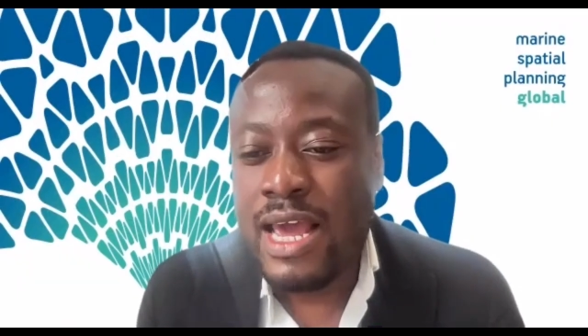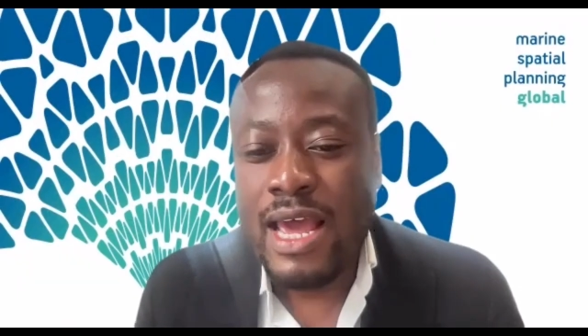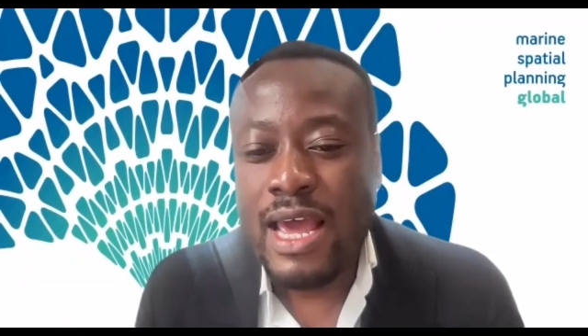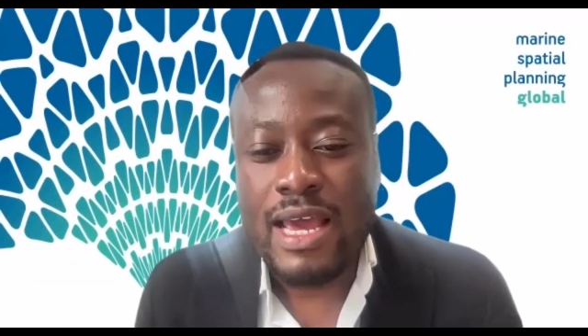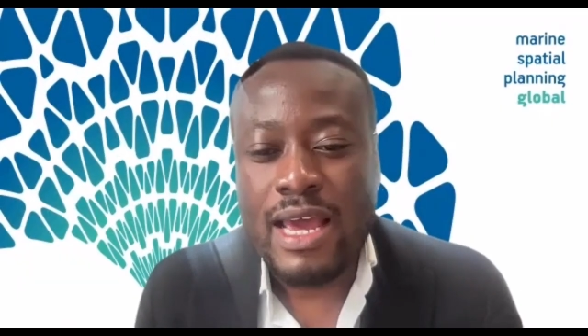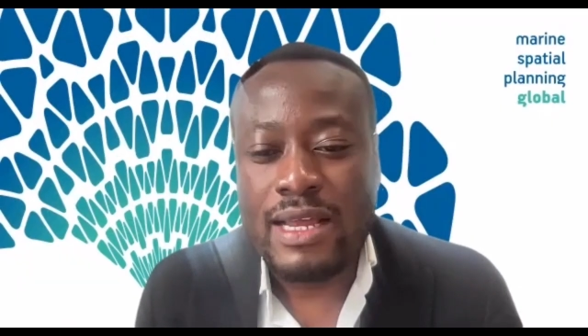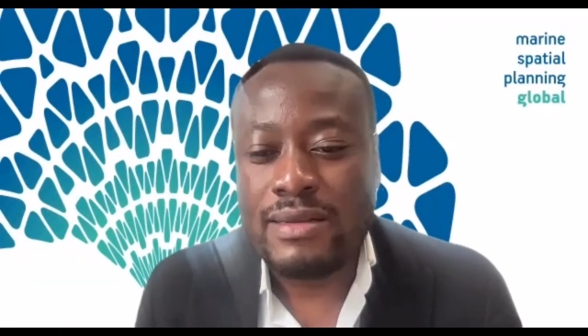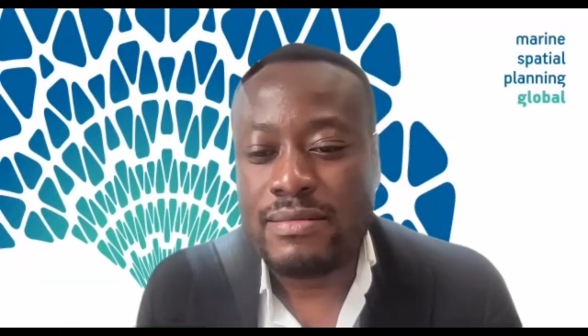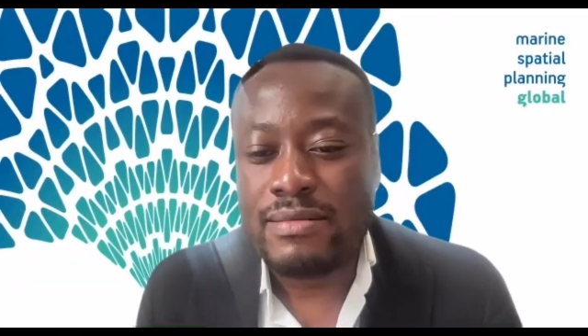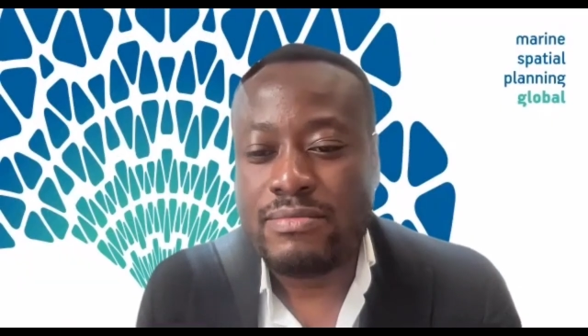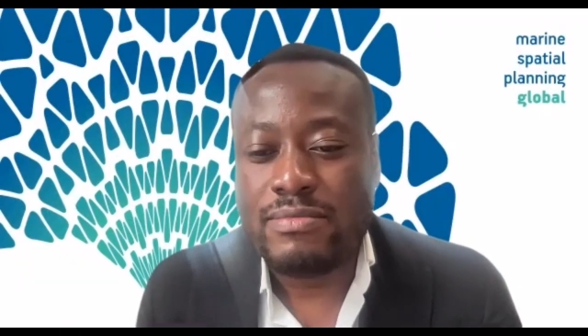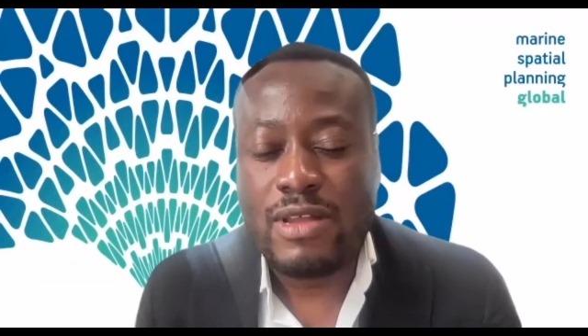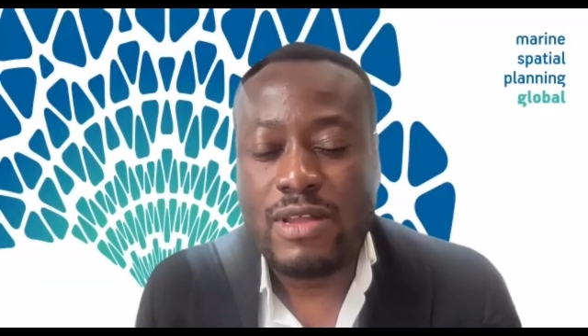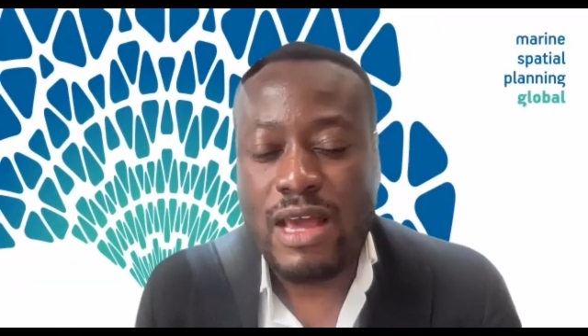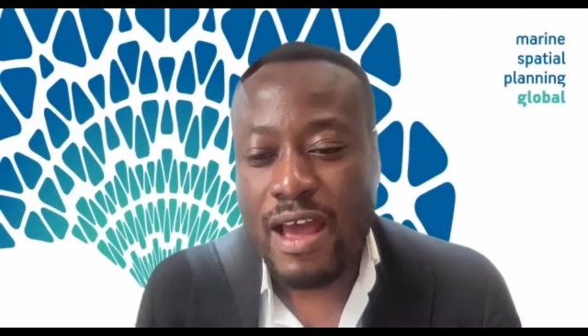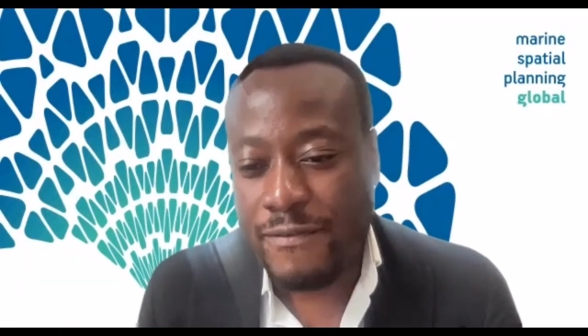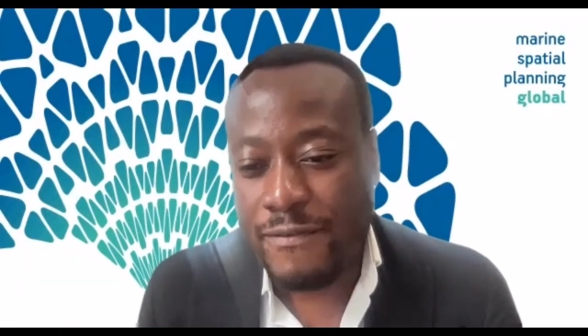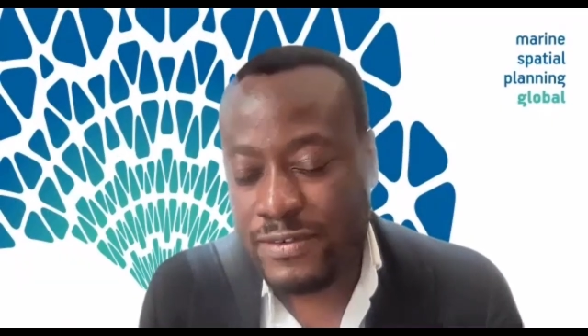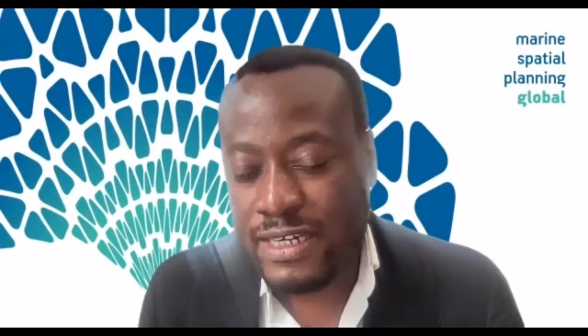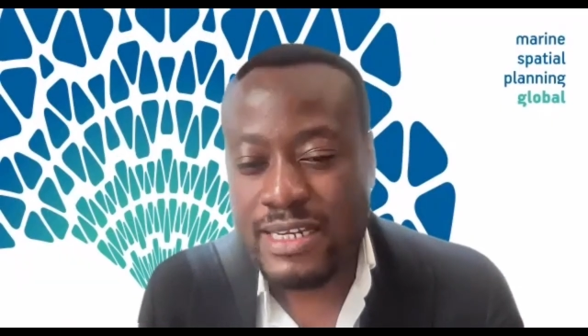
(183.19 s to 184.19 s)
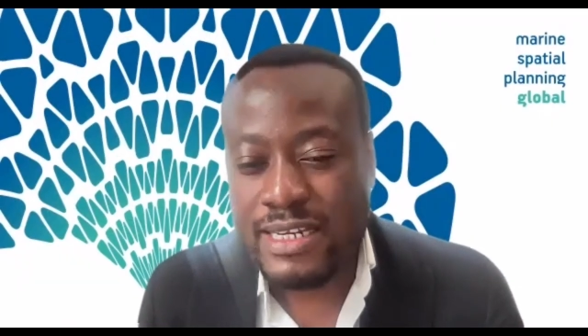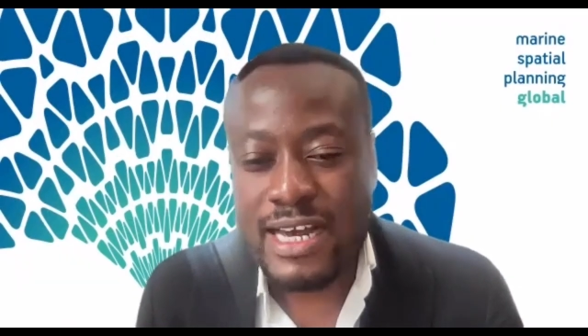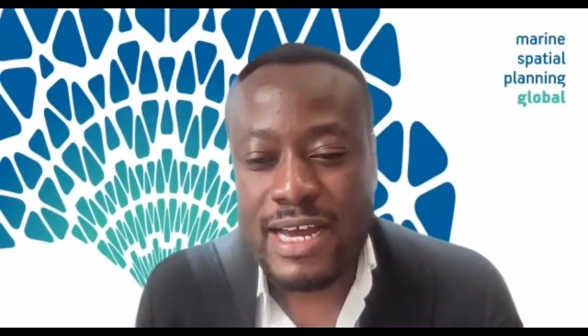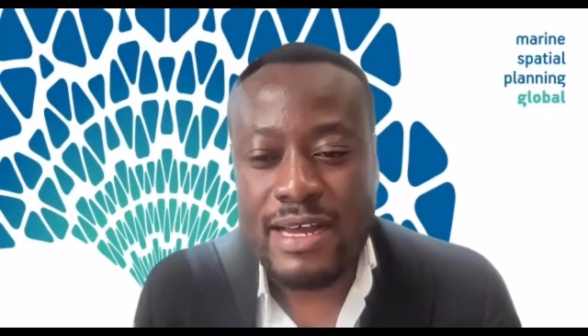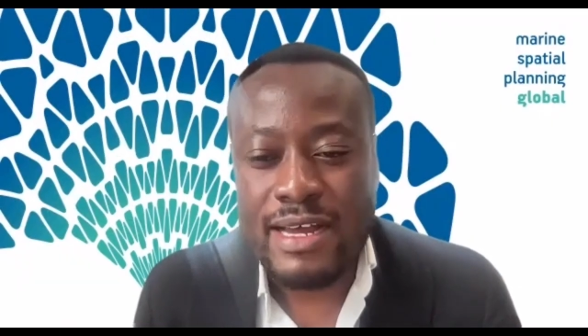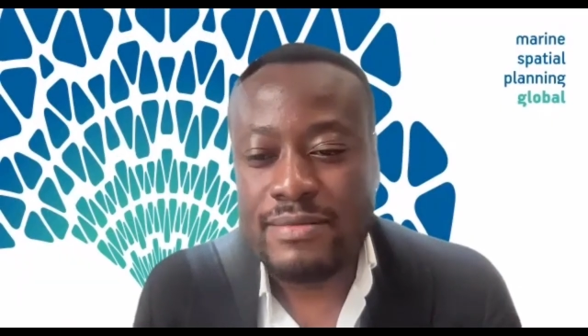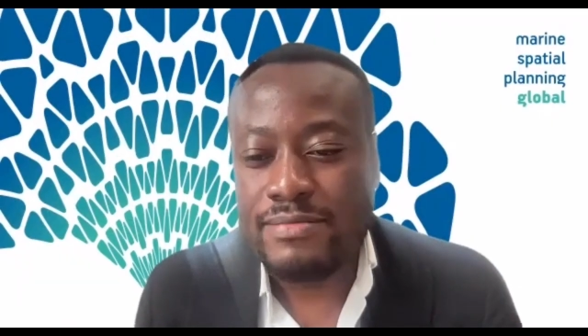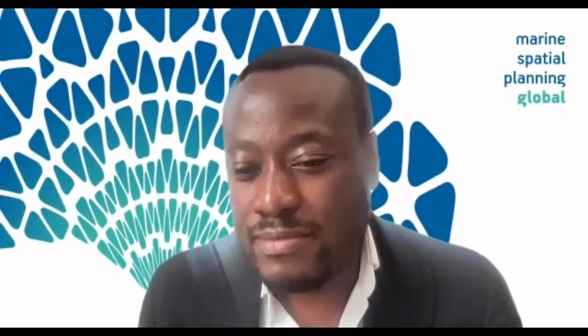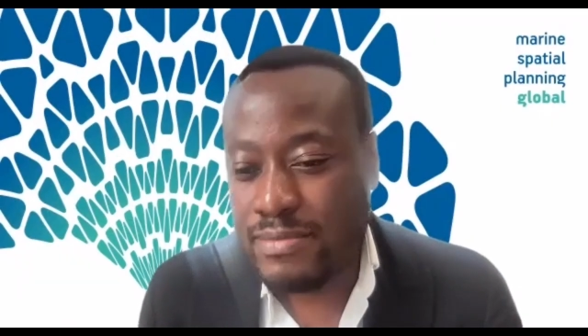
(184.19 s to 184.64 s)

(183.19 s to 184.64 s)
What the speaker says: And after that,